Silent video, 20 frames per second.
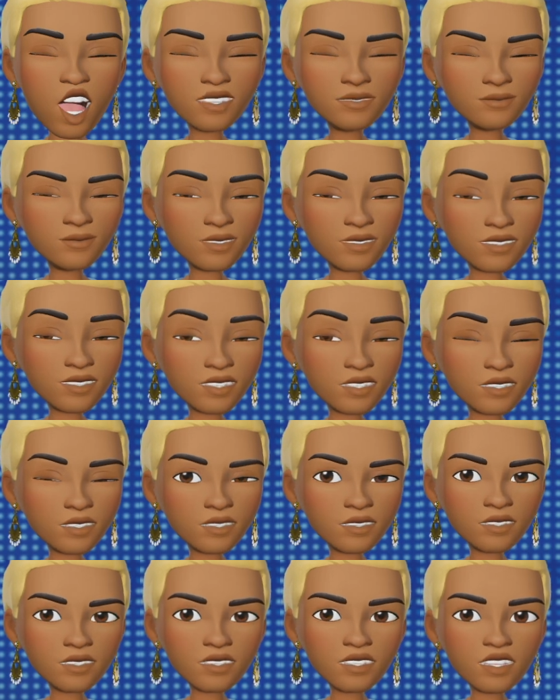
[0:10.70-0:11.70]

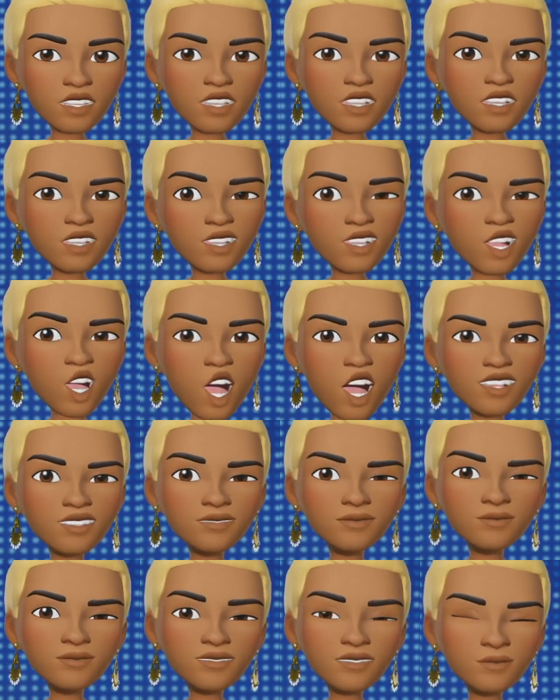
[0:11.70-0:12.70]
versus
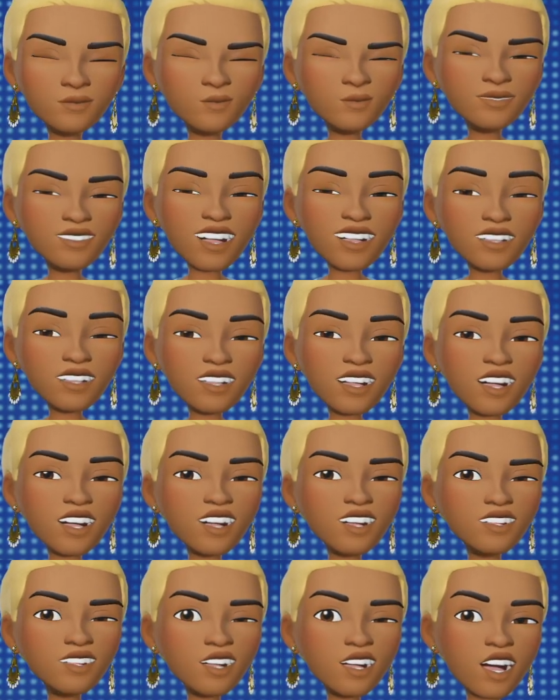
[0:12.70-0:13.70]
Chargers.
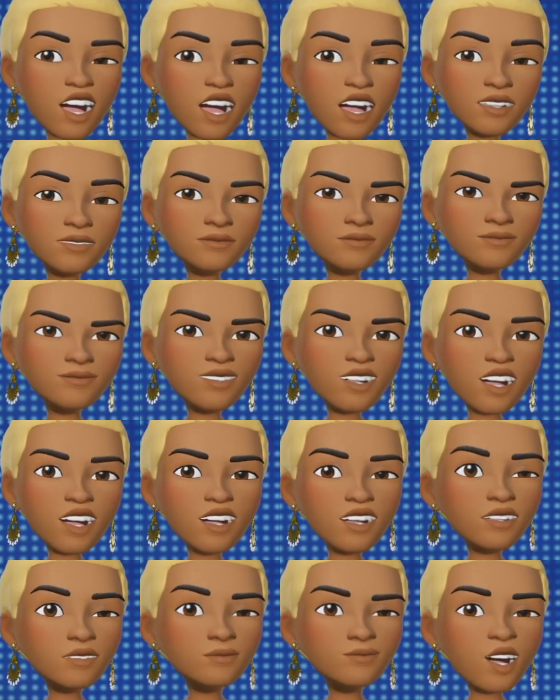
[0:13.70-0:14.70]
Congratulations to him.
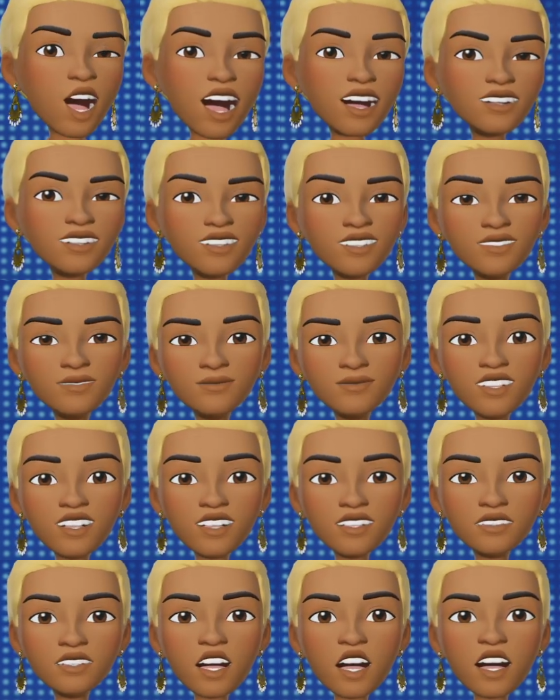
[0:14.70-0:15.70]
He's back. He's doing
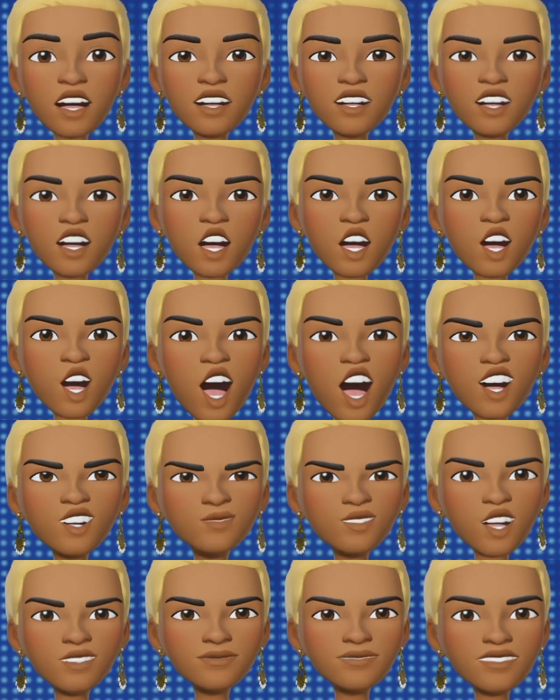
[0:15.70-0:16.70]
his thing.
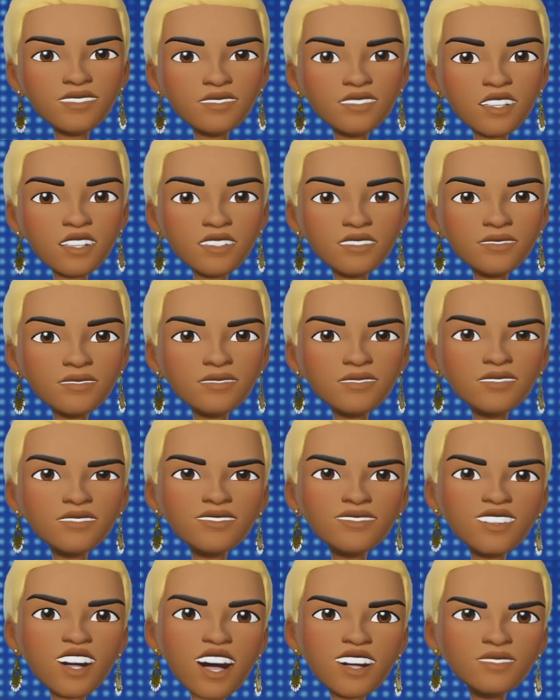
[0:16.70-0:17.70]
Travis
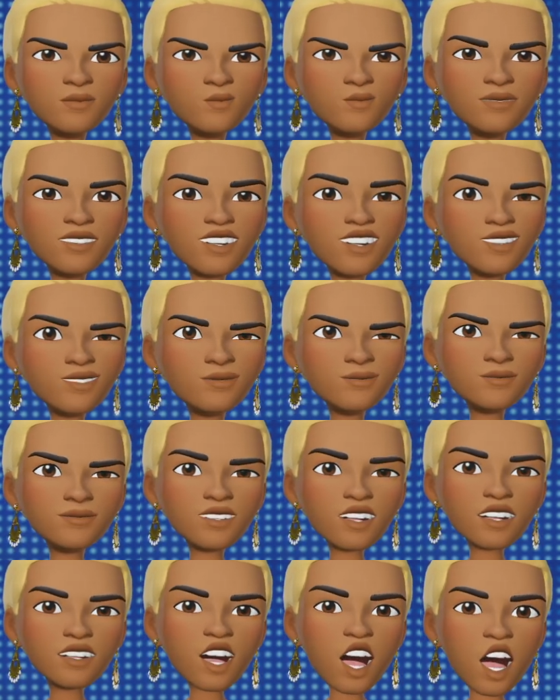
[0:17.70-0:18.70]
Kelce not only
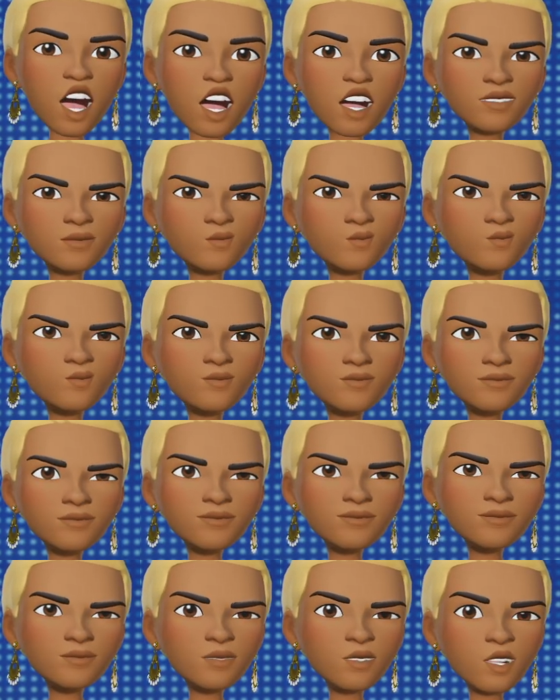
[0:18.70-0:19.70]
showed that
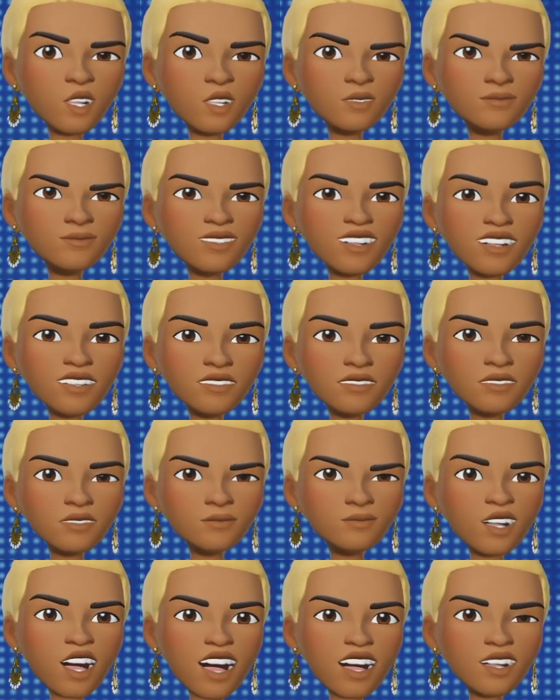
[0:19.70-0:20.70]
rumors of his
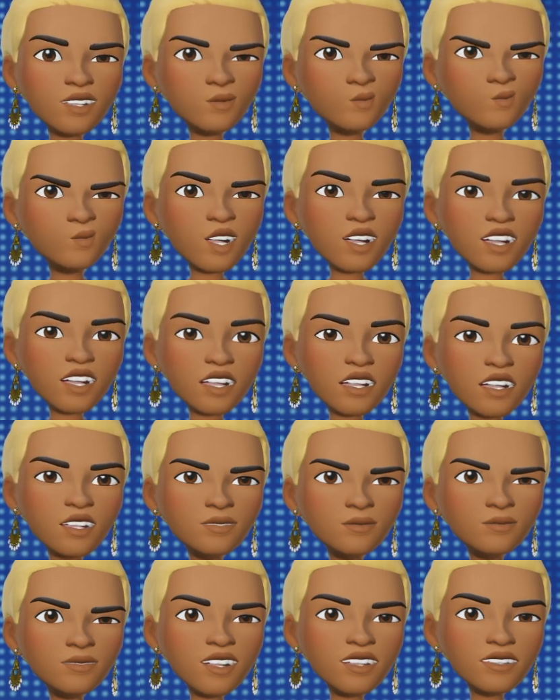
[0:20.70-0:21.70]
demise were a
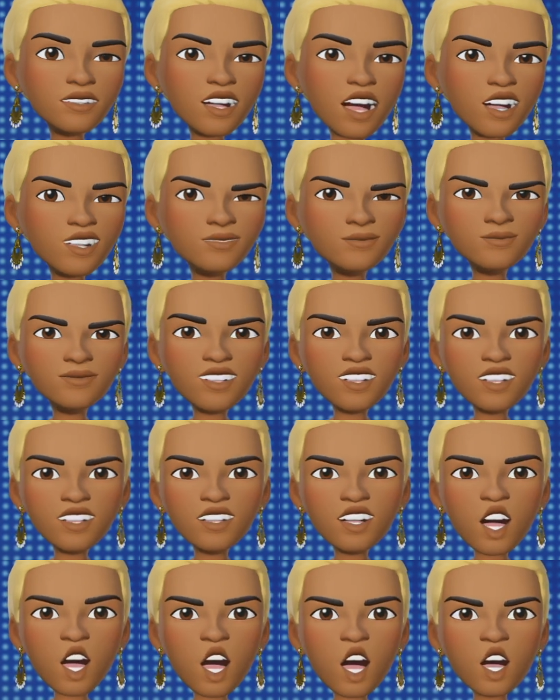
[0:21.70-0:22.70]
little
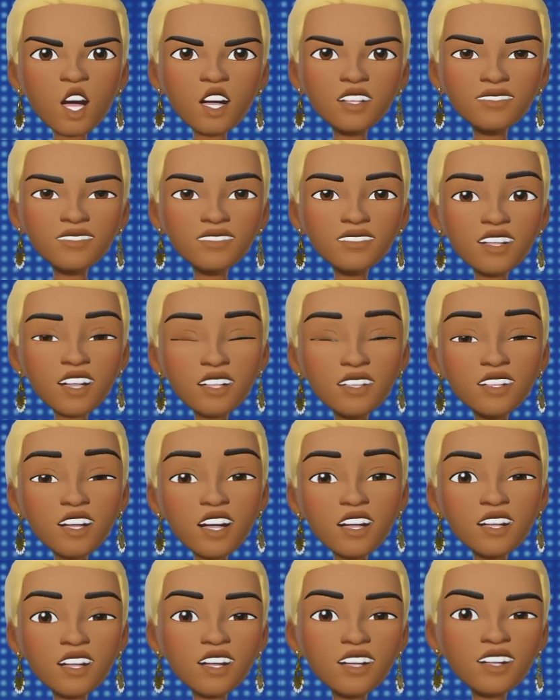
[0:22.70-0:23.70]
exaggerated on
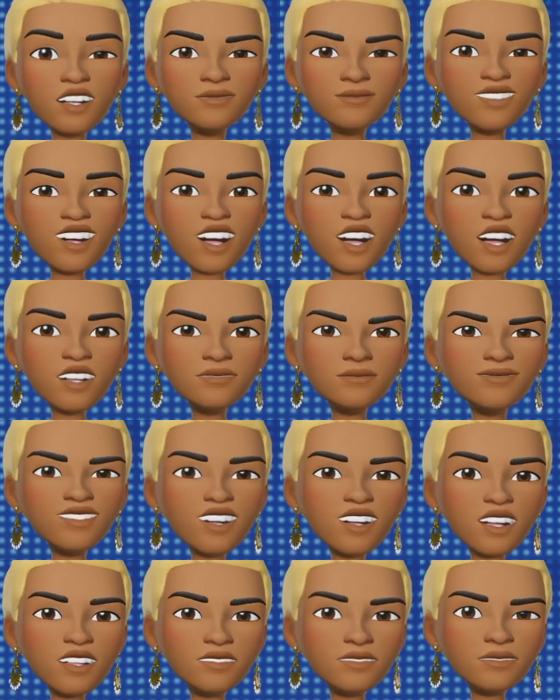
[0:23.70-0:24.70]
Sunday, he became
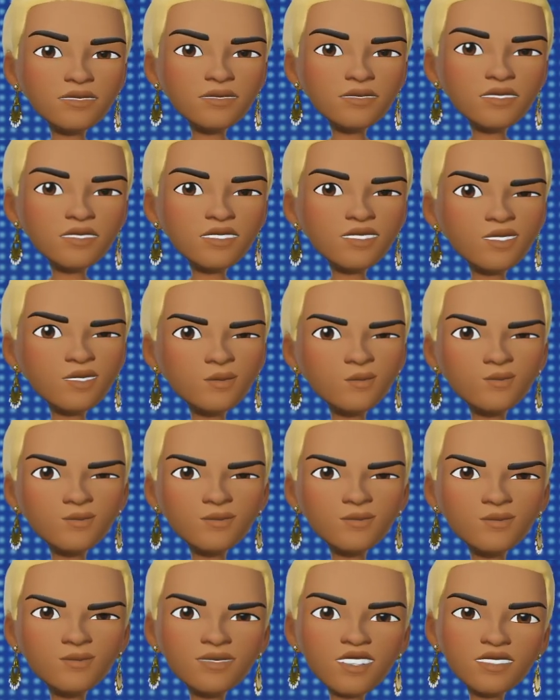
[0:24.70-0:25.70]
the Kansas City
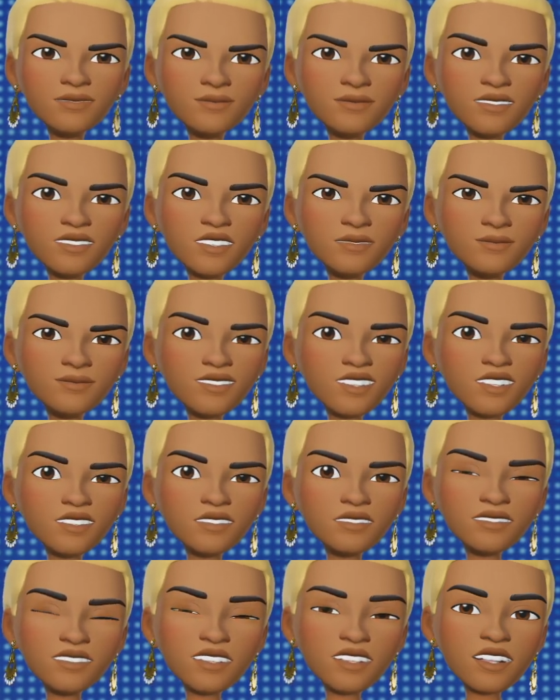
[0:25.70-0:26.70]
Chiefs career
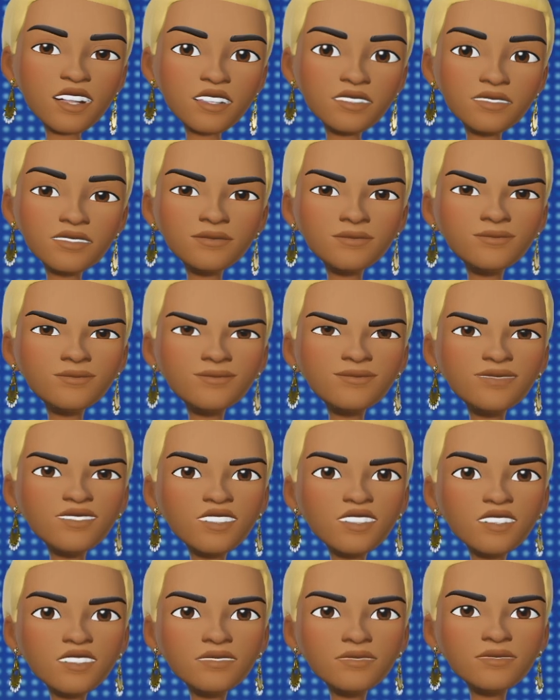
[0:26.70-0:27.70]
receptions leader.
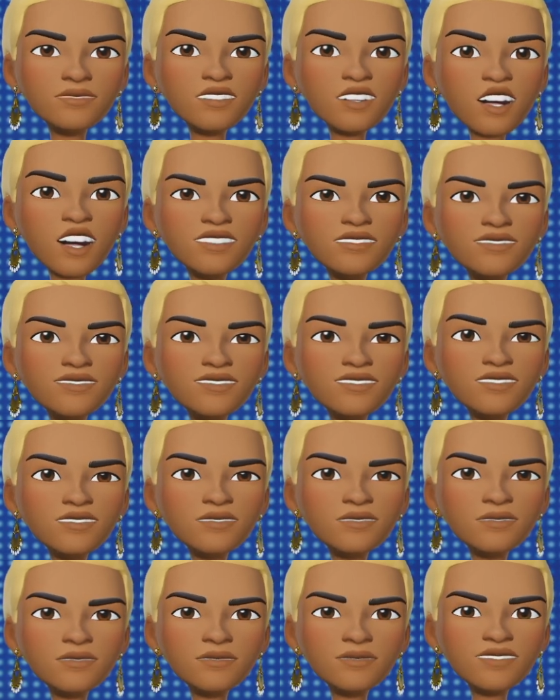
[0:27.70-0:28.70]
Kelce had
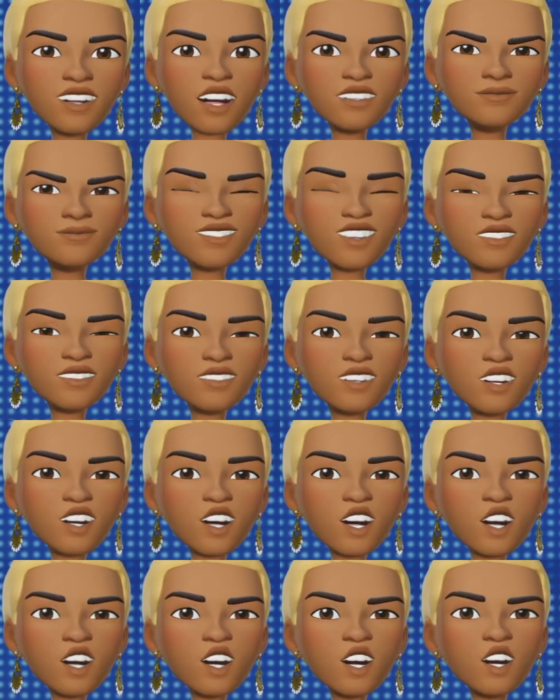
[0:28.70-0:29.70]
seven
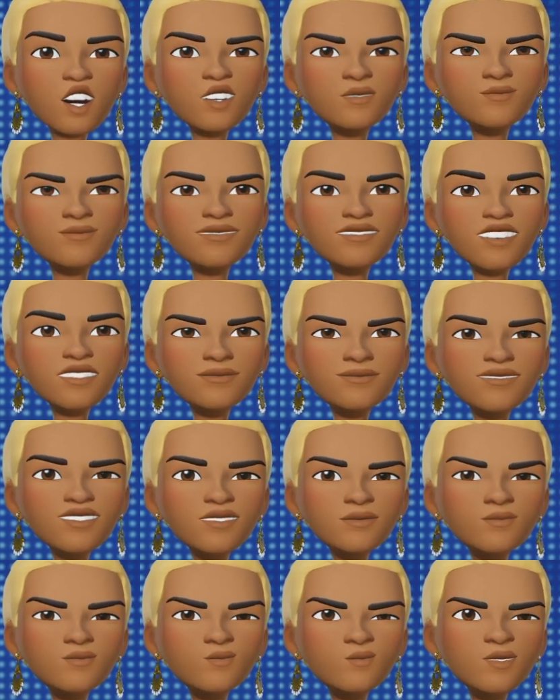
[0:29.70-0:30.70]

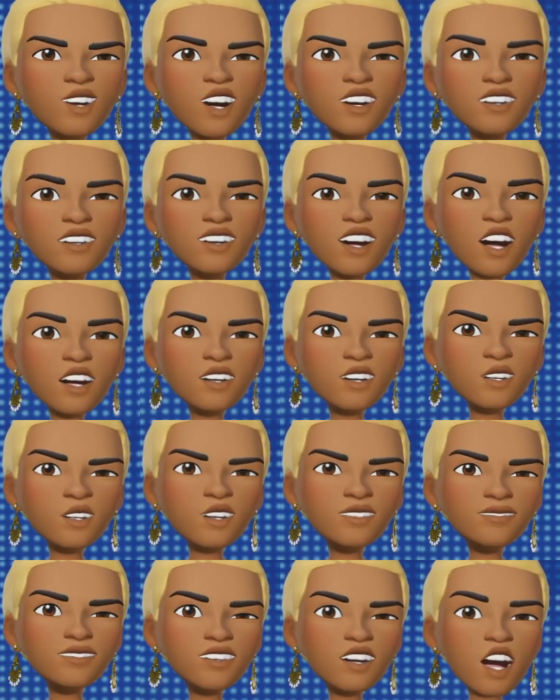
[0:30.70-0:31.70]
reception for 89
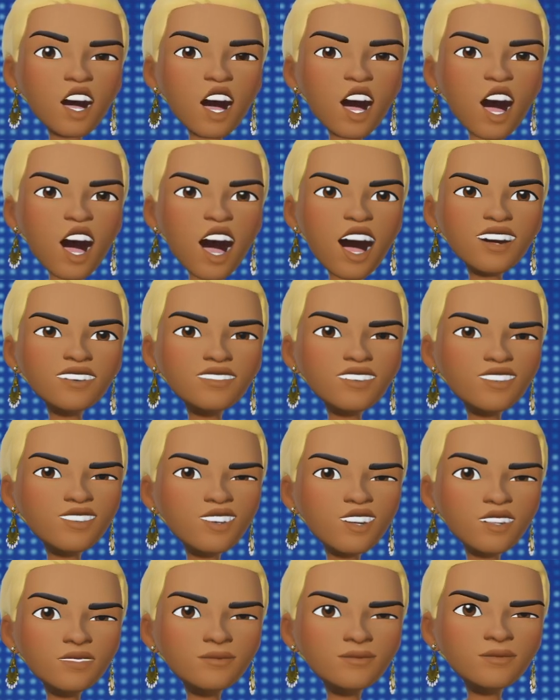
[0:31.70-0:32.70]
yards as the
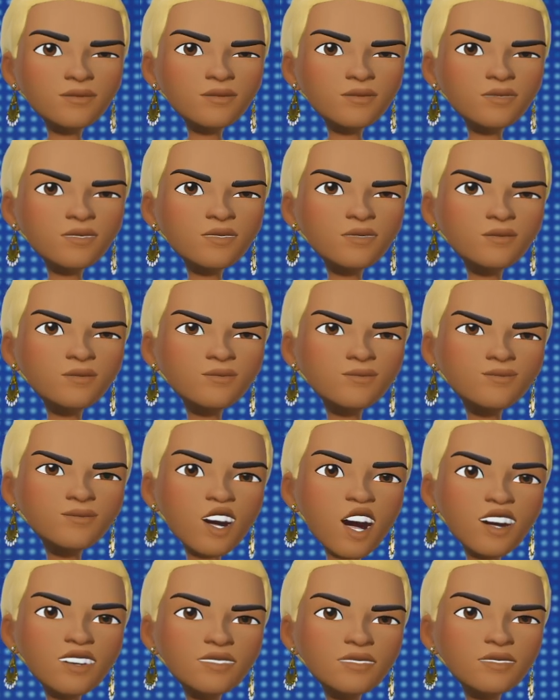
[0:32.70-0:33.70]
Chiefs
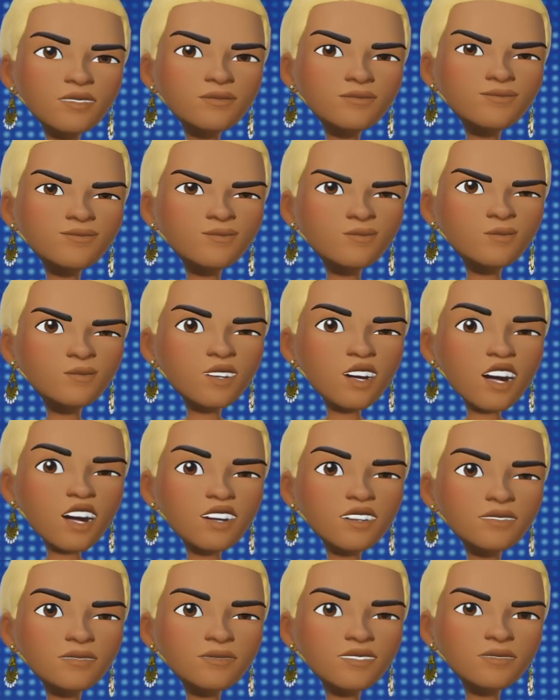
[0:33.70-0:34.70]
rallied for
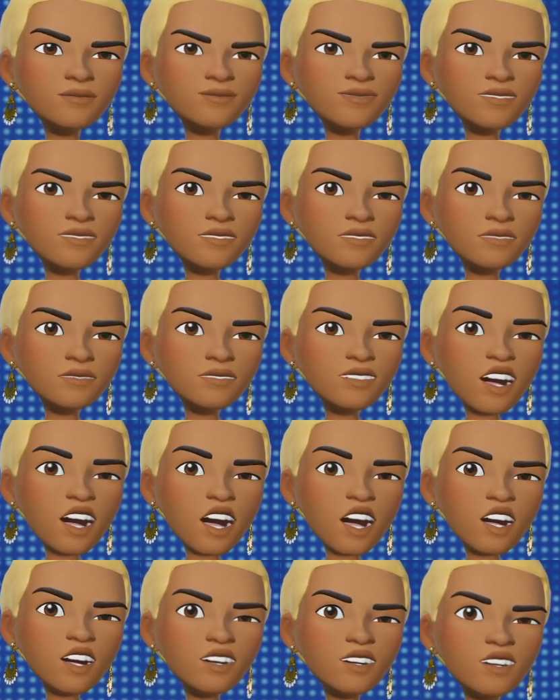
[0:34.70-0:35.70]
a
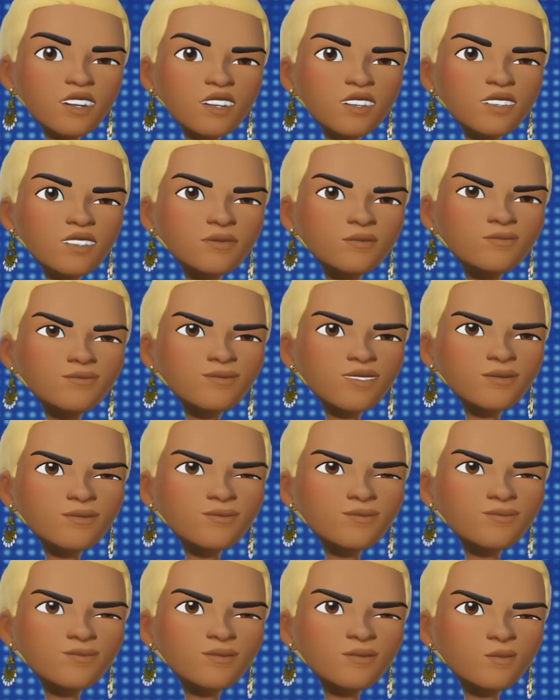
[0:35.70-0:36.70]
17-10
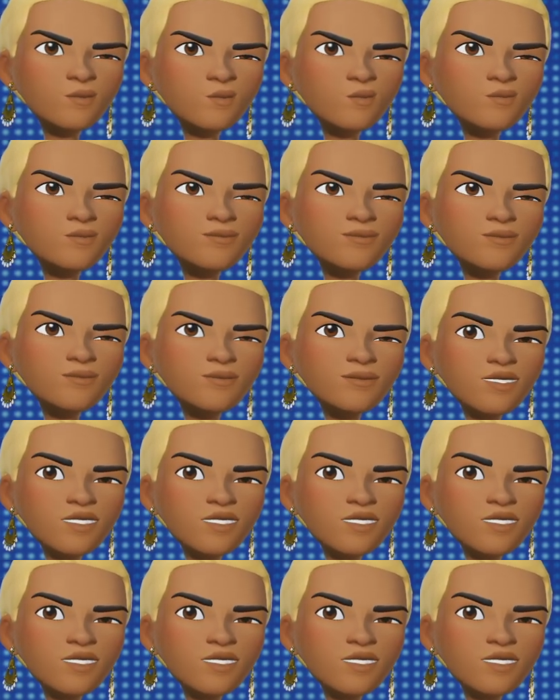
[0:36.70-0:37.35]
victory over the